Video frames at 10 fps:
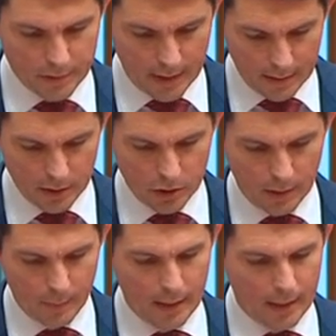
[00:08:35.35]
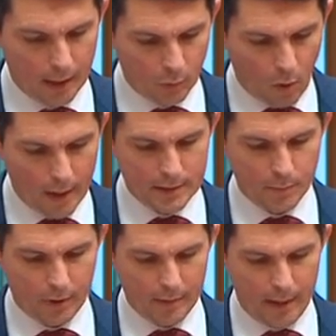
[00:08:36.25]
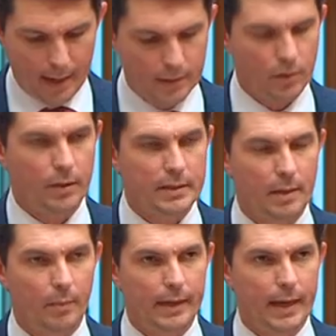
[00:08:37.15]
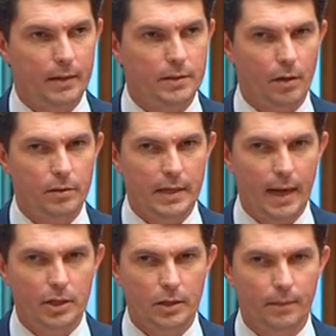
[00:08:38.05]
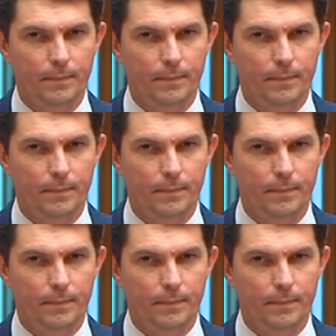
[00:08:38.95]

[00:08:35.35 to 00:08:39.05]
censorship and widespread bans on assembly and association.